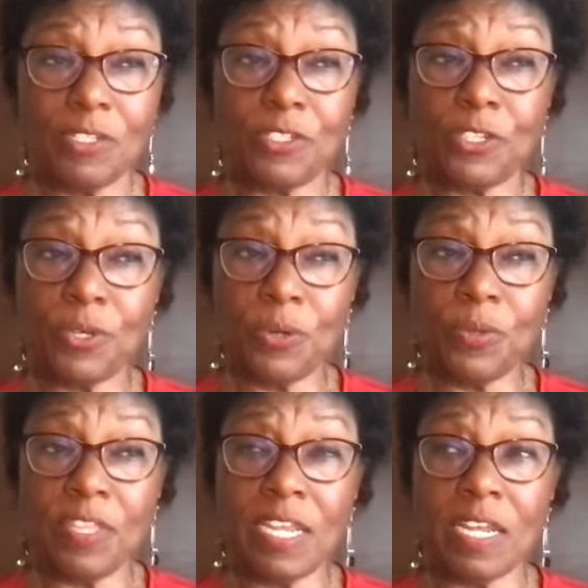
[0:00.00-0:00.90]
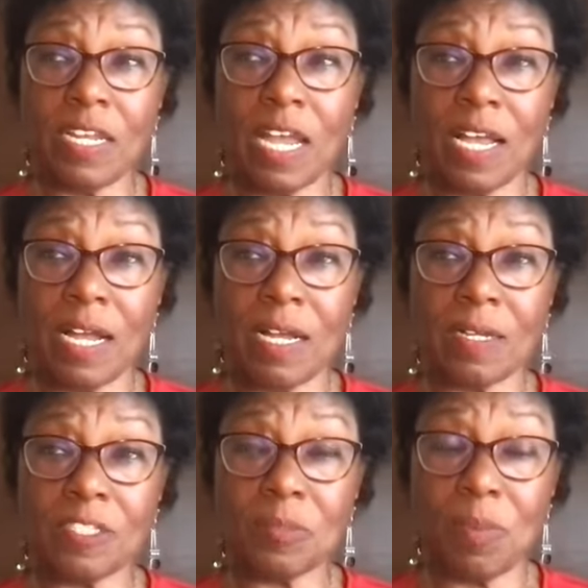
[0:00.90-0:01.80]
to the
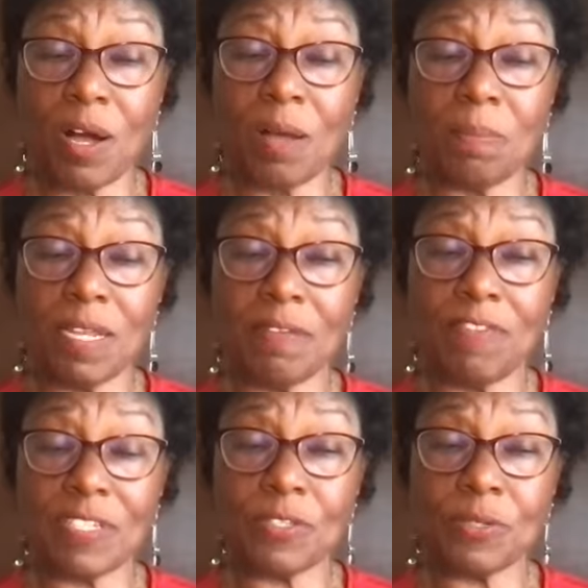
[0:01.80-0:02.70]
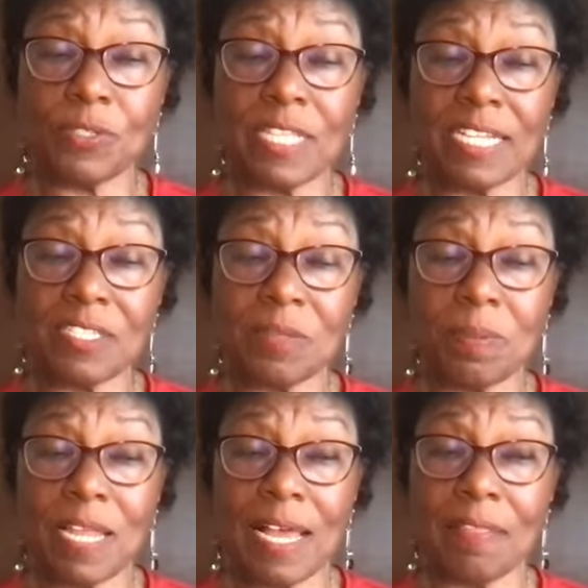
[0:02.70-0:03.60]
small blood vessels that
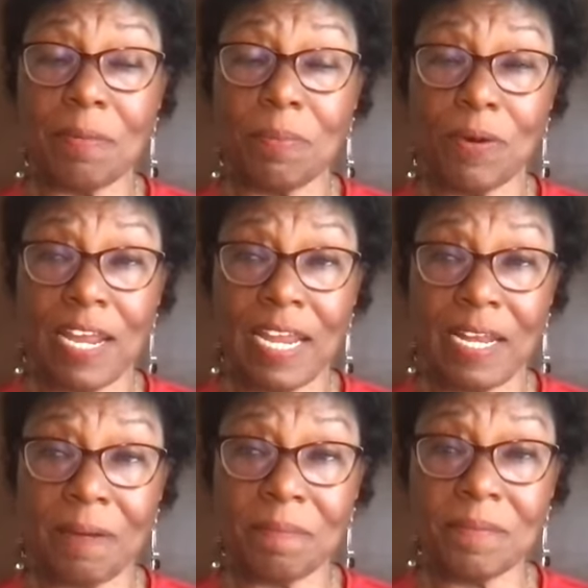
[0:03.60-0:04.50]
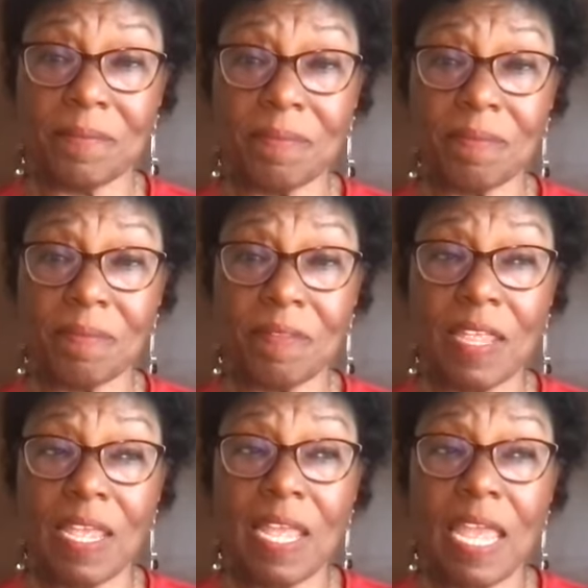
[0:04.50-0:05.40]
supply the brain.
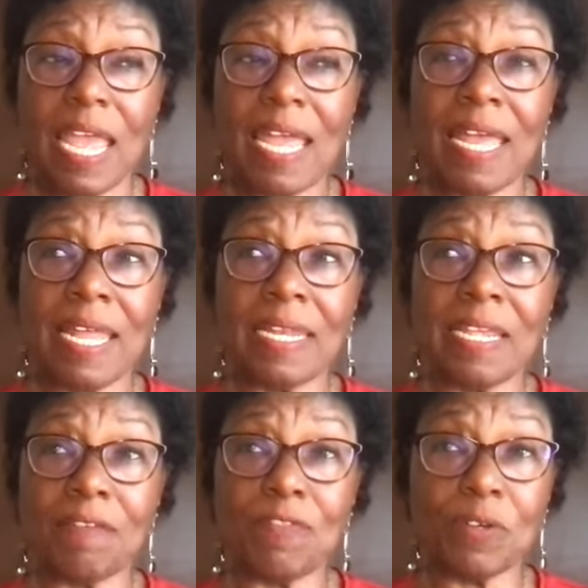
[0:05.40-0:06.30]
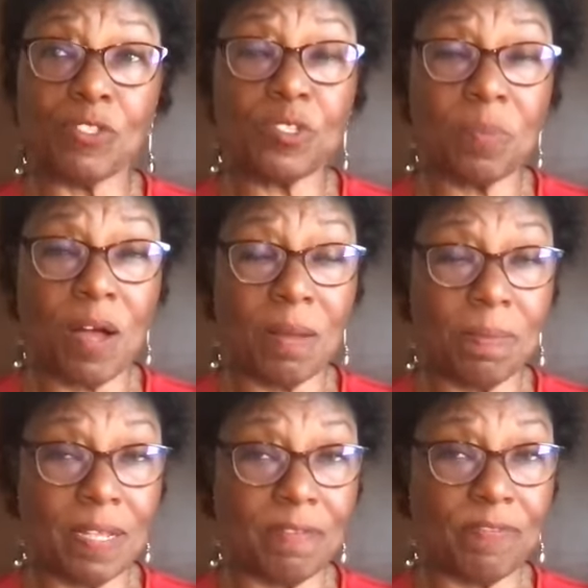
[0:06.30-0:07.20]
And if those small
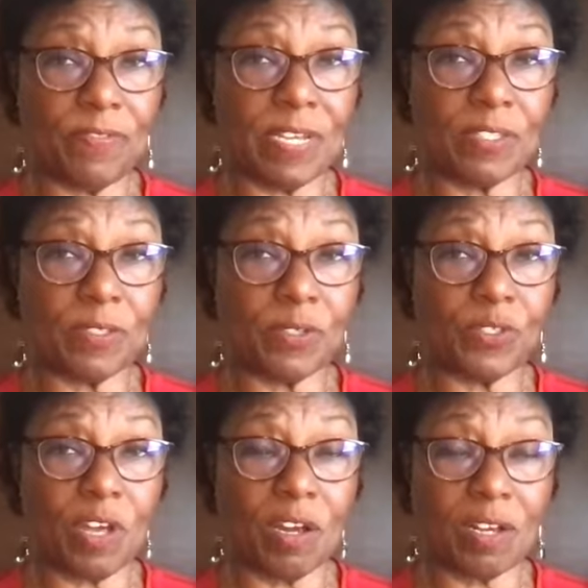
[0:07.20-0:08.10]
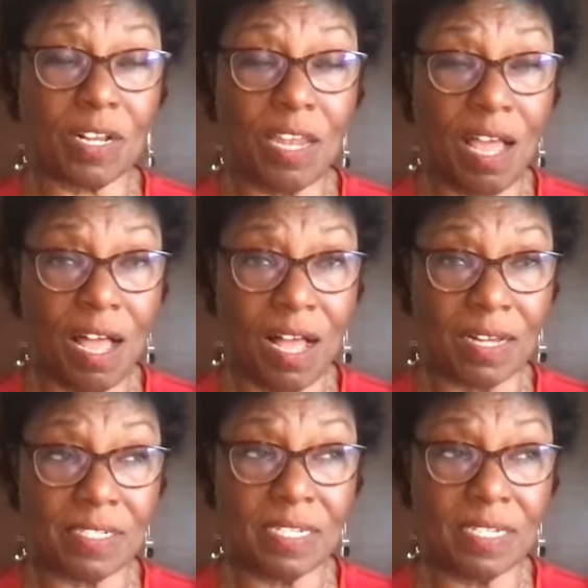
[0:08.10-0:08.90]
blood vessels are clogged,